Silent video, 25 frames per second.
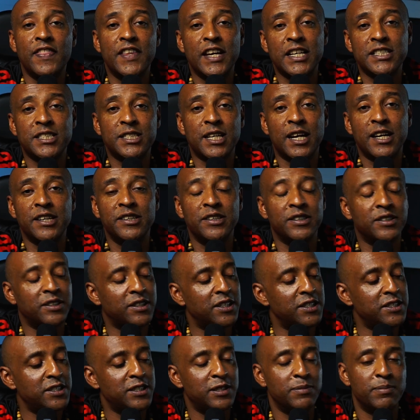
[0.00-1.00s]
that's how you
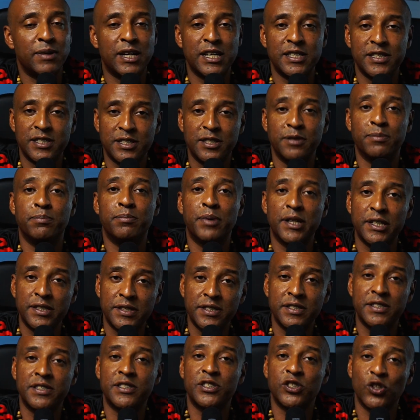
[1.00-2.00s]
customize the
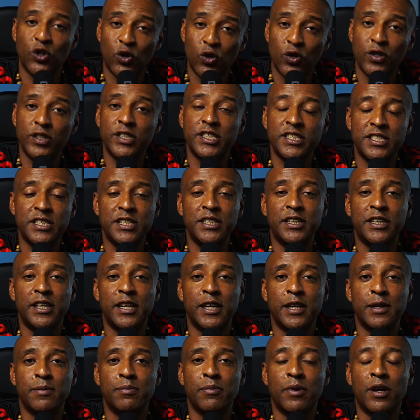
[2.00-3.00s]
buttons on the
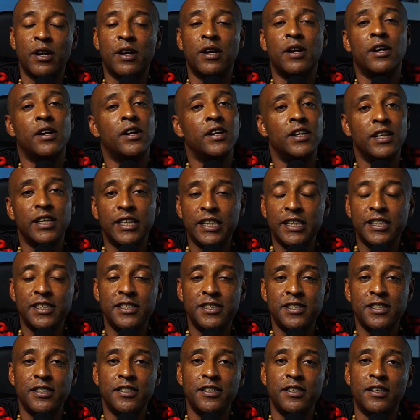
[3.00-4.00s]
ZCAM.
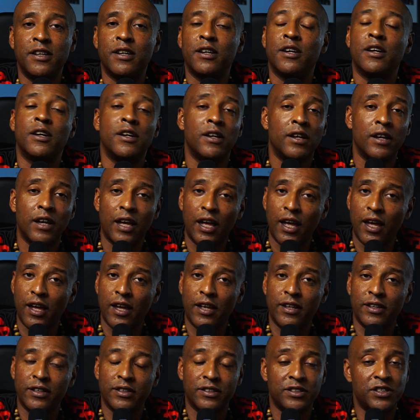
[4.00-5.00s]
Easy,
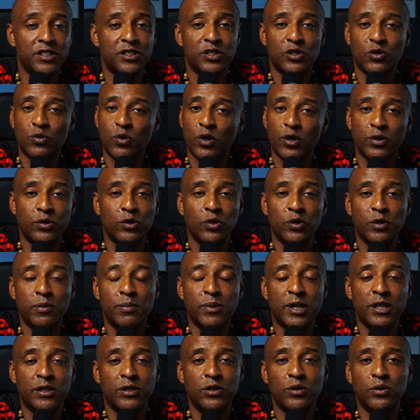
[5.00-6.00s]
and just scroll through the
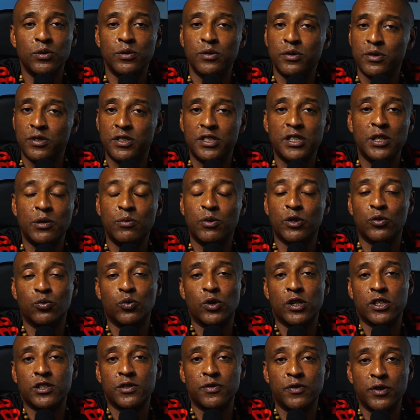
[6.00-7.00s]
menu, see what
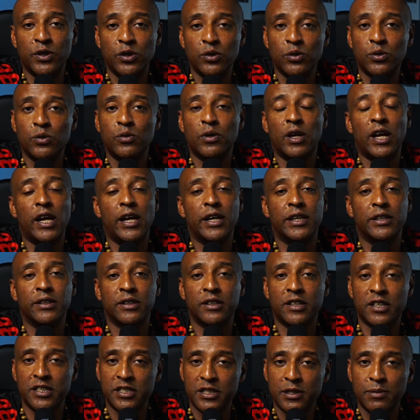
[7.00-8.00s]
works for you, and
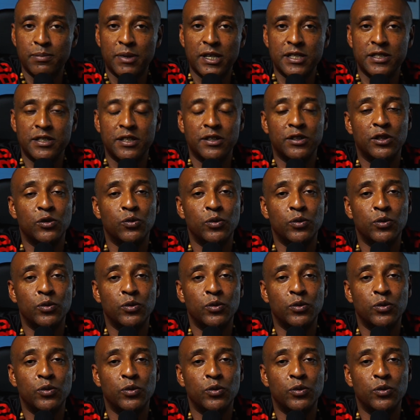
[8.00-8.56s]
customize it the